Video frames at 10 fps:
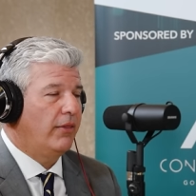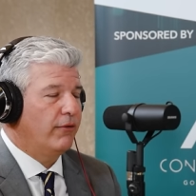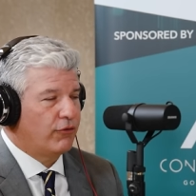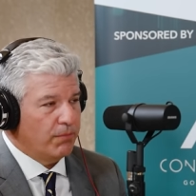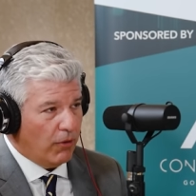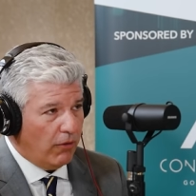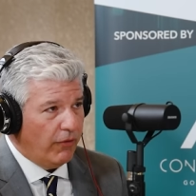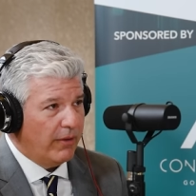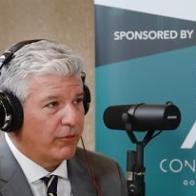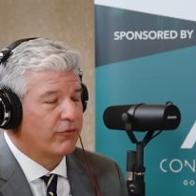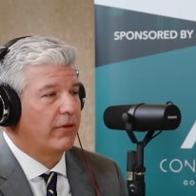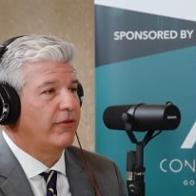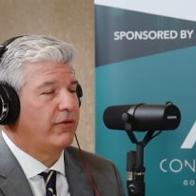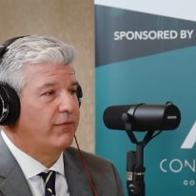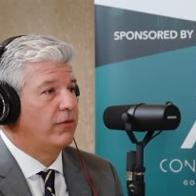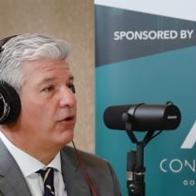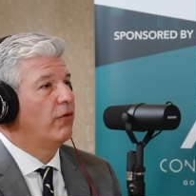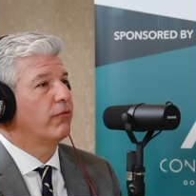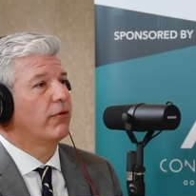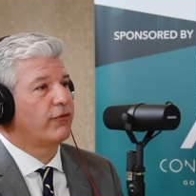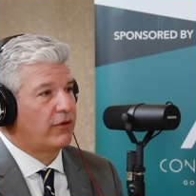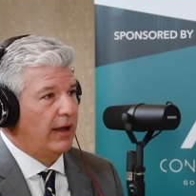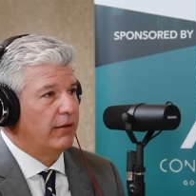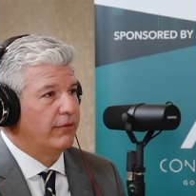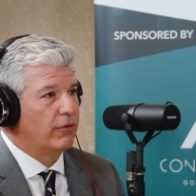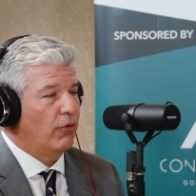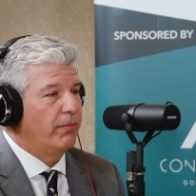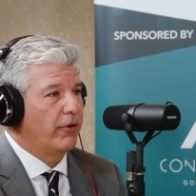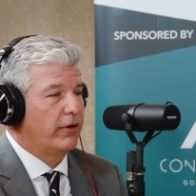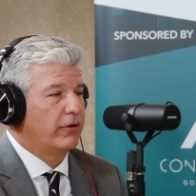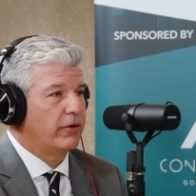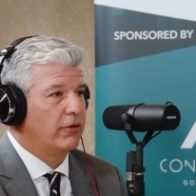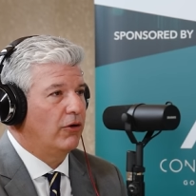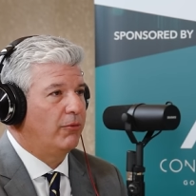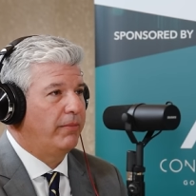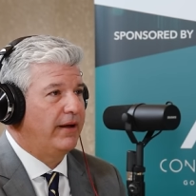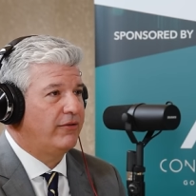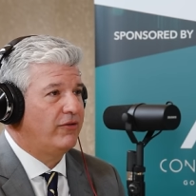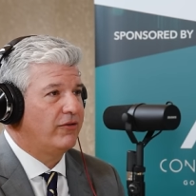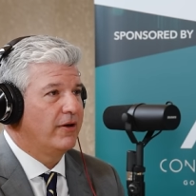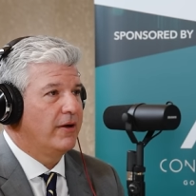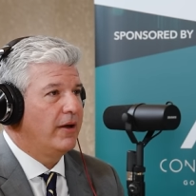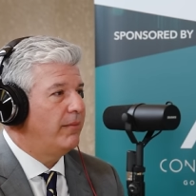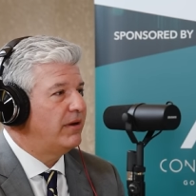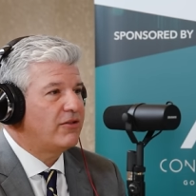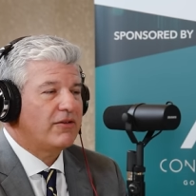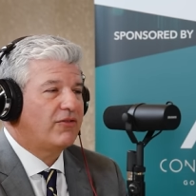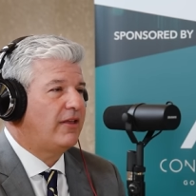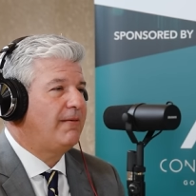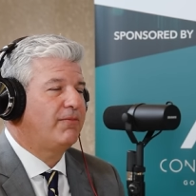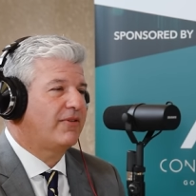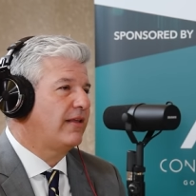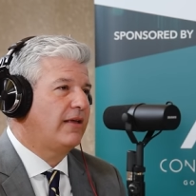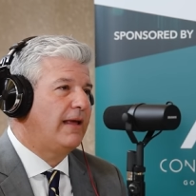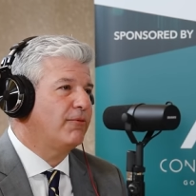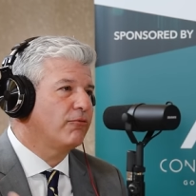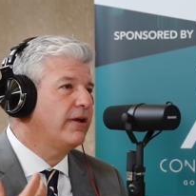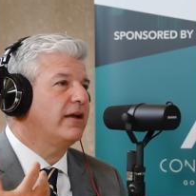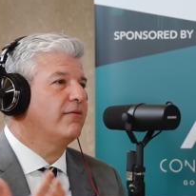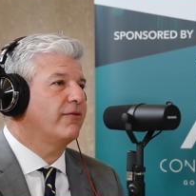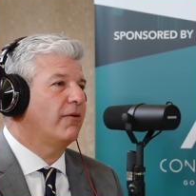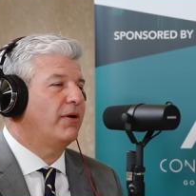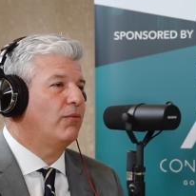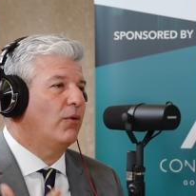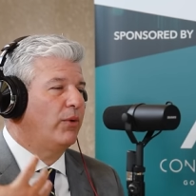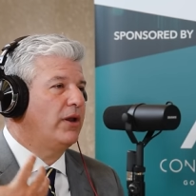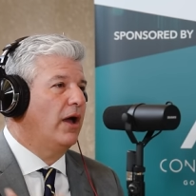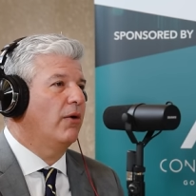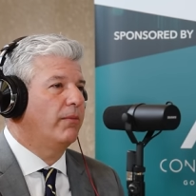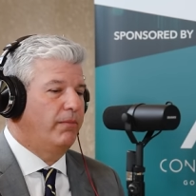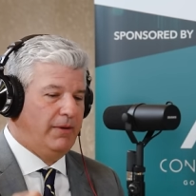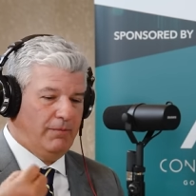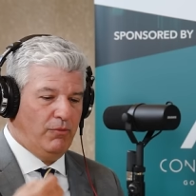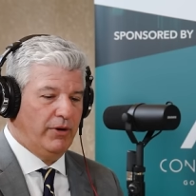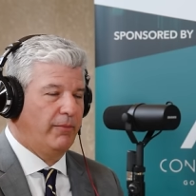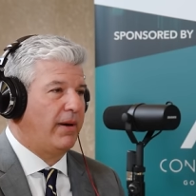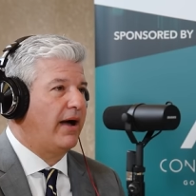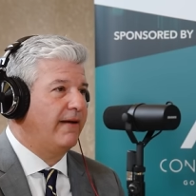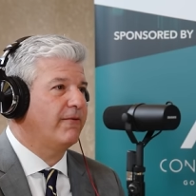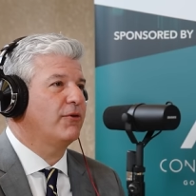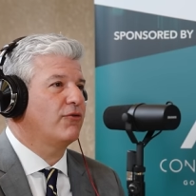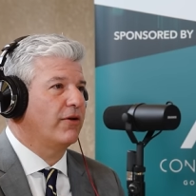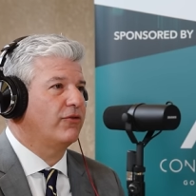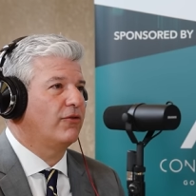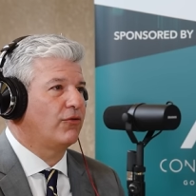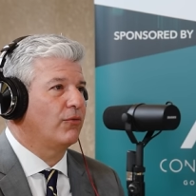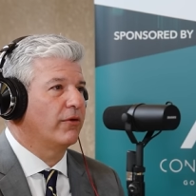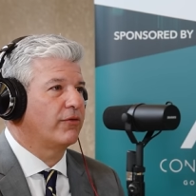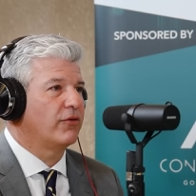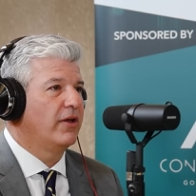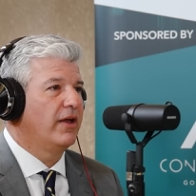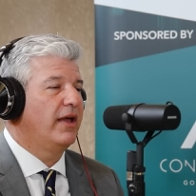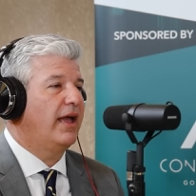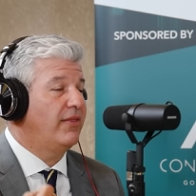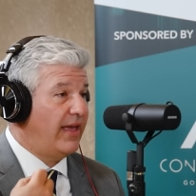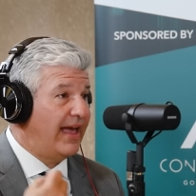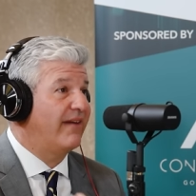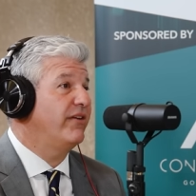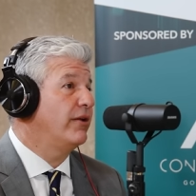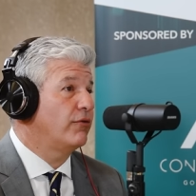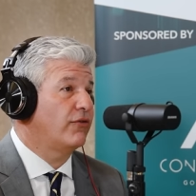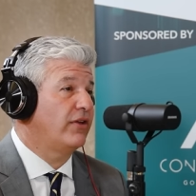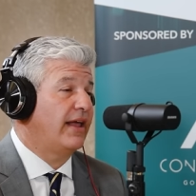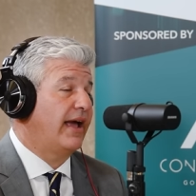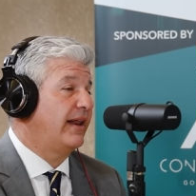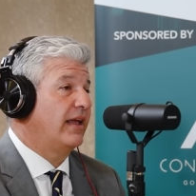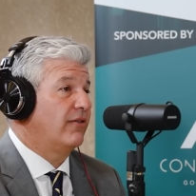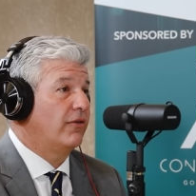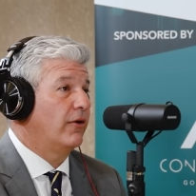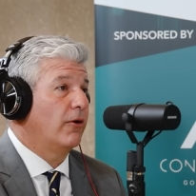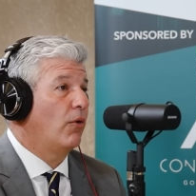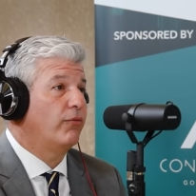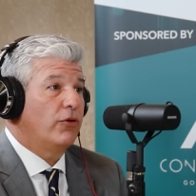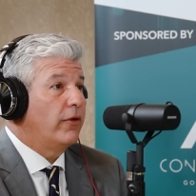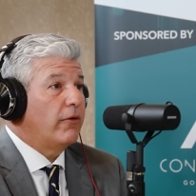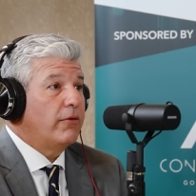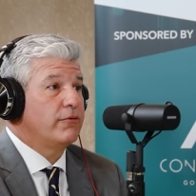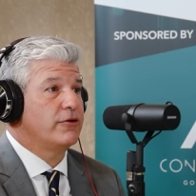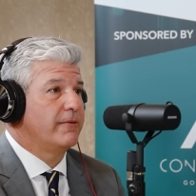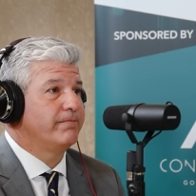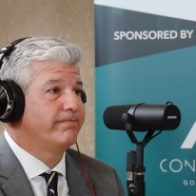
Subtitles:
There's small numbers relative to the overall scale of the gold market on a global basis, but it just keeps reconfirming what we know. People want to buy from a trusted source, and they have an interest in adding it to their ownership.